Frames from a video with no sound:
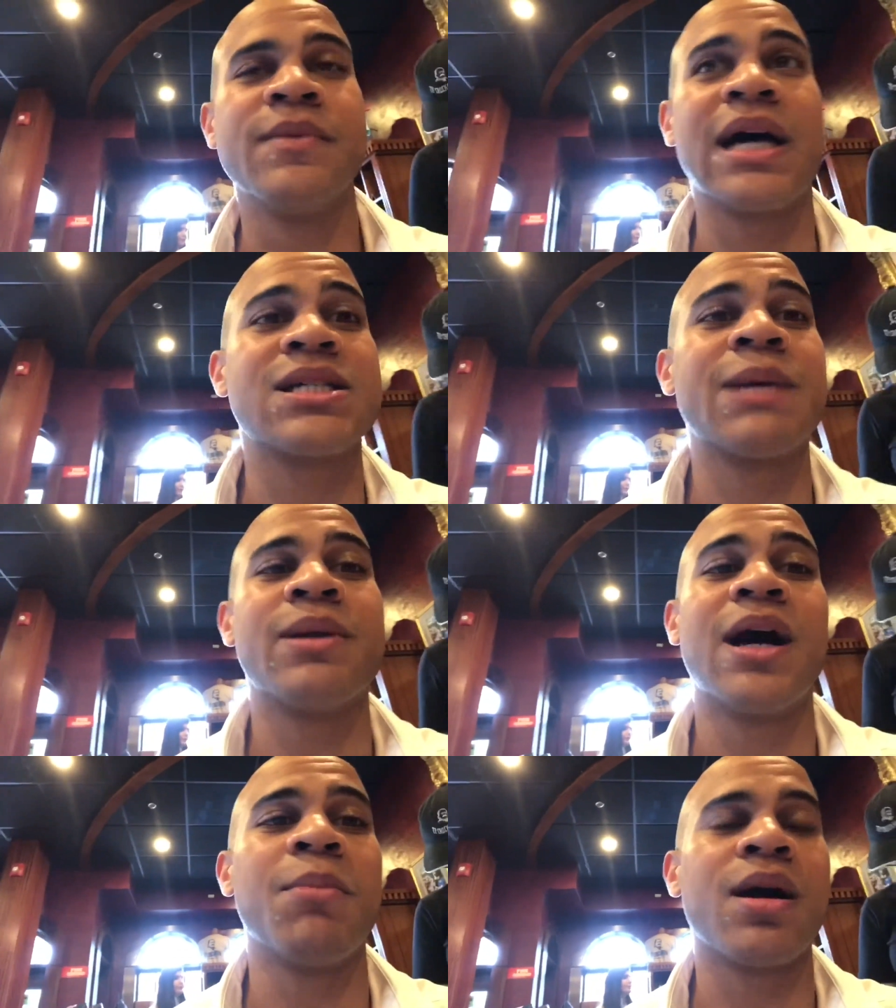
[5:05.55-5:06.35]
I slept
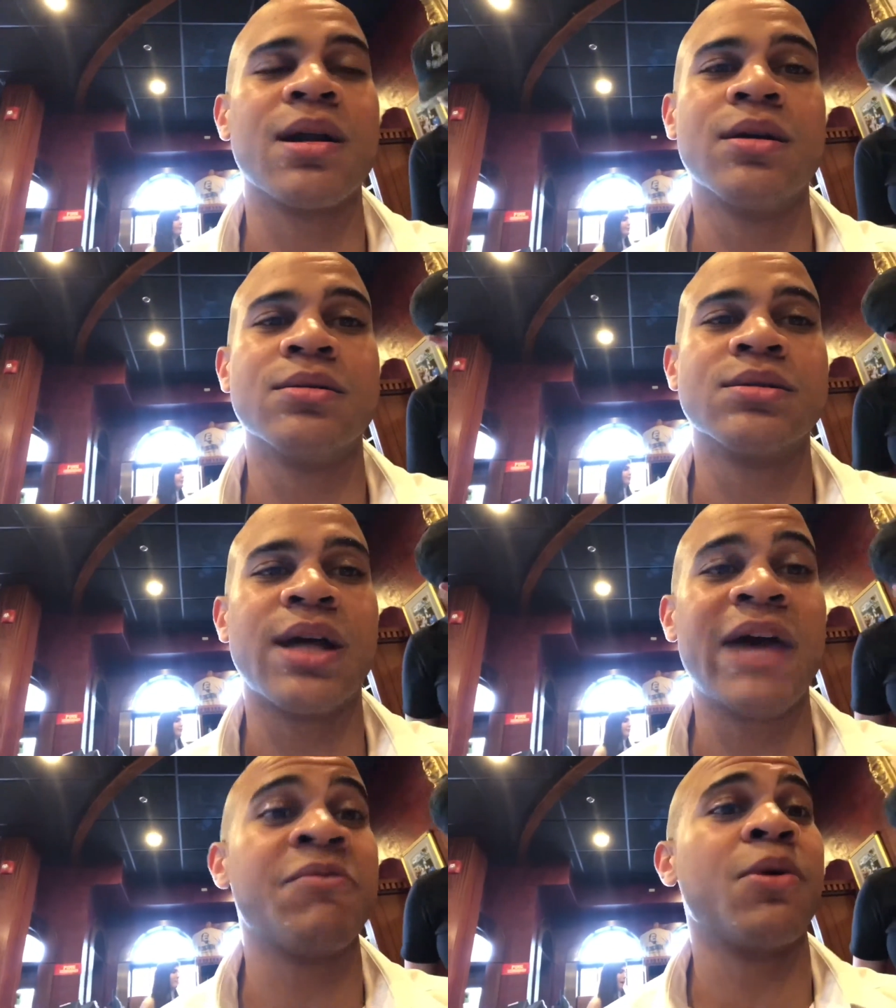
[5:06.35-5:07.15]
in all my clothes.
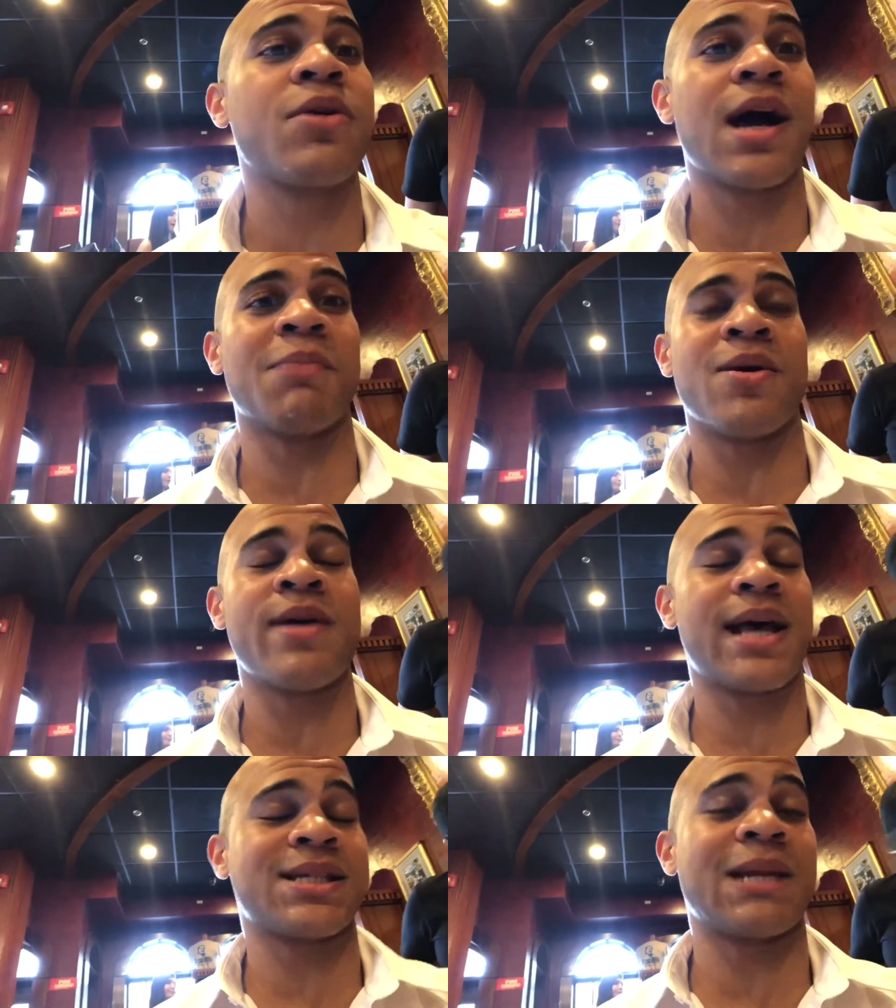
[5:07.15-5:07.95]
I have a broke
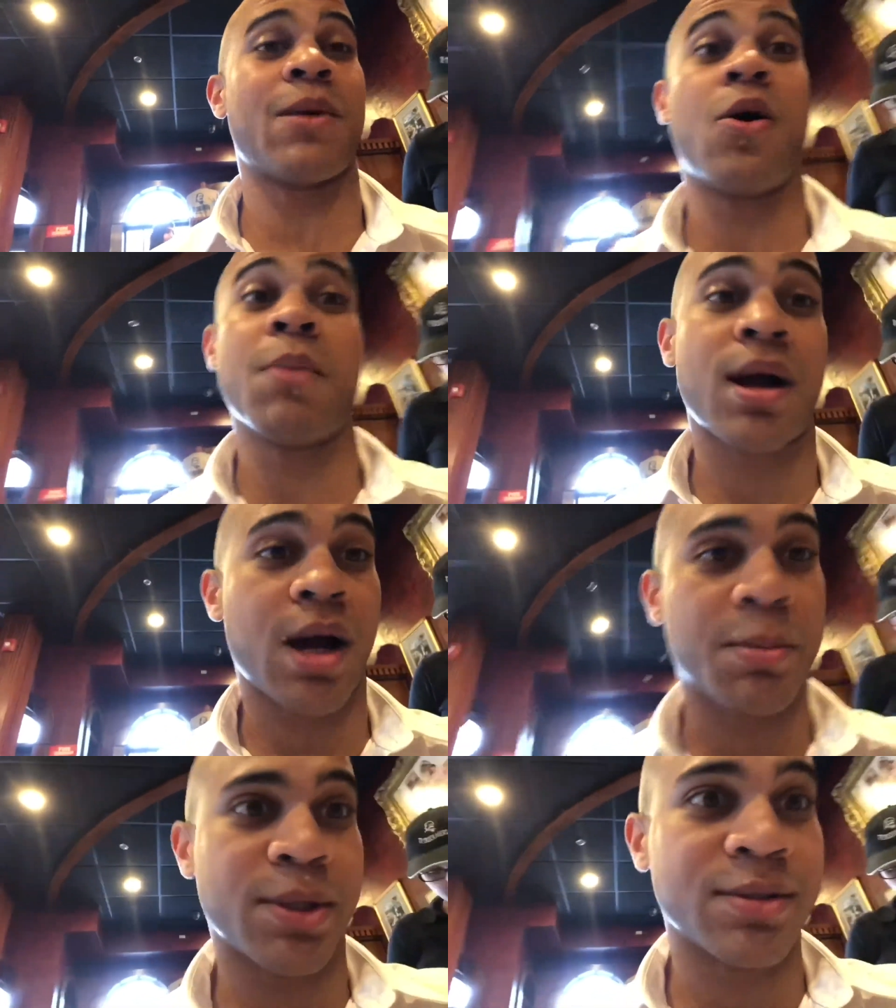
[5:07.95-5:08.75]
collarbone. I slept on my
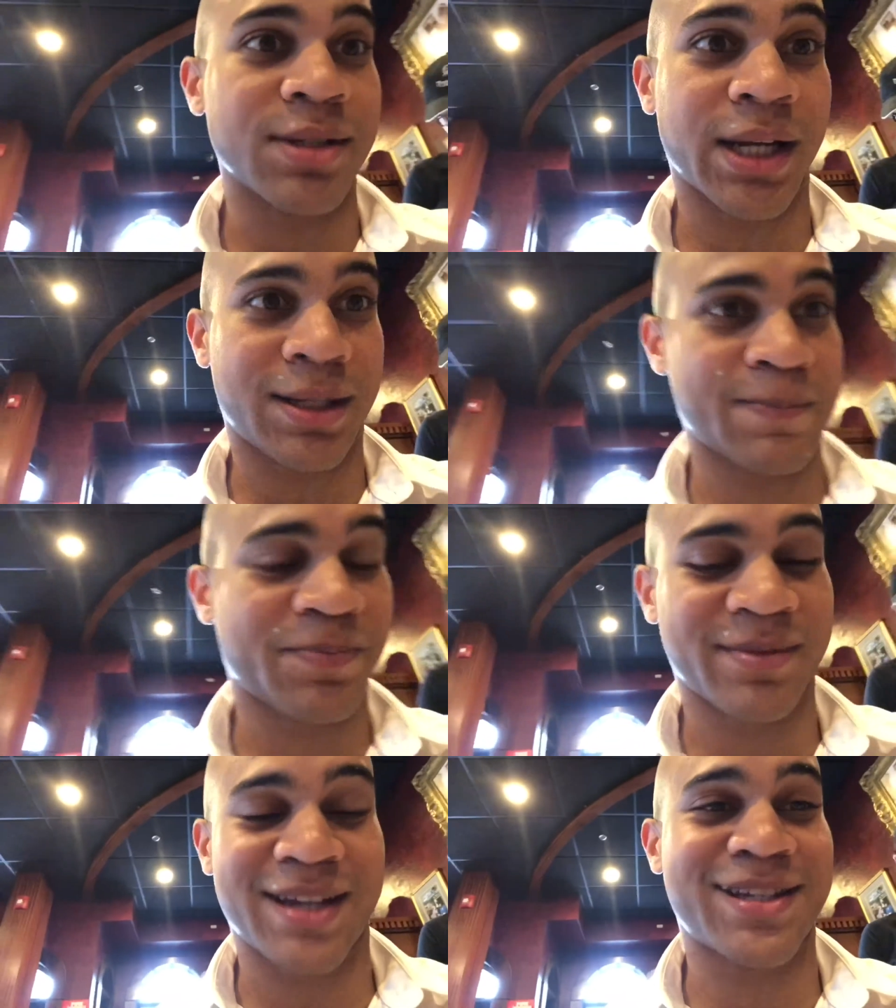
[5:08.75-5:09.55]
collarbone. Like
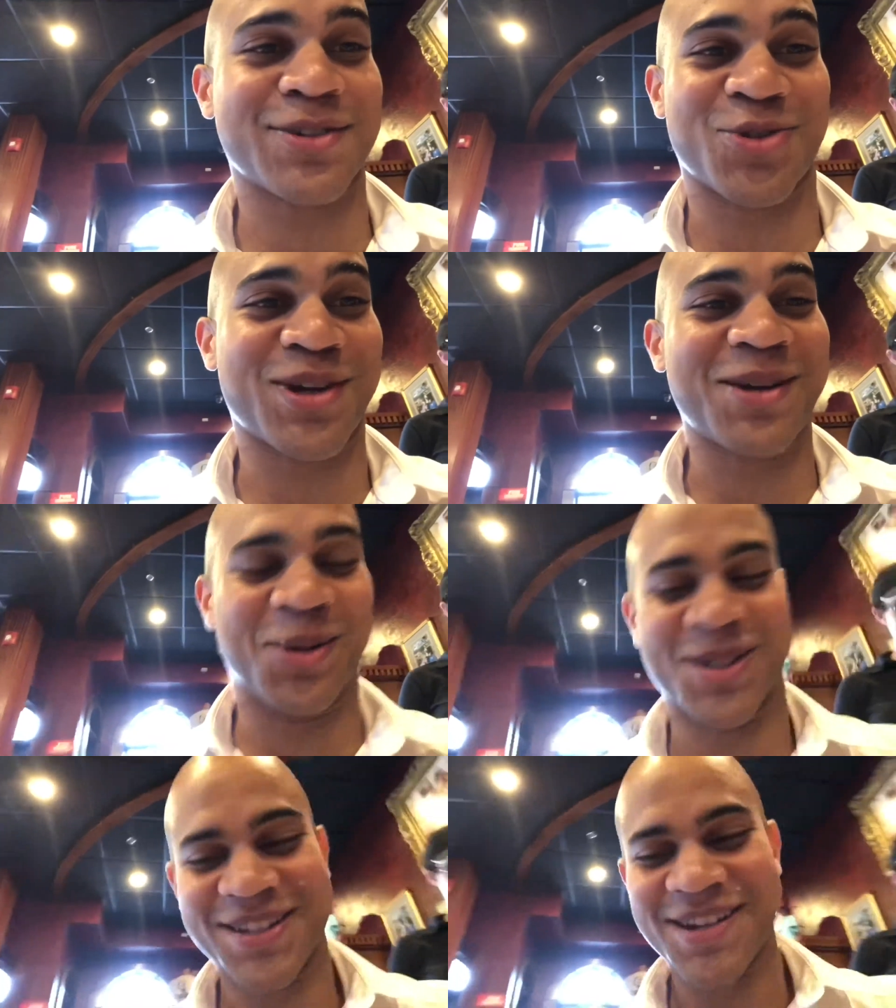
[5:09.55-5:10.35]
that's how I broke out. um,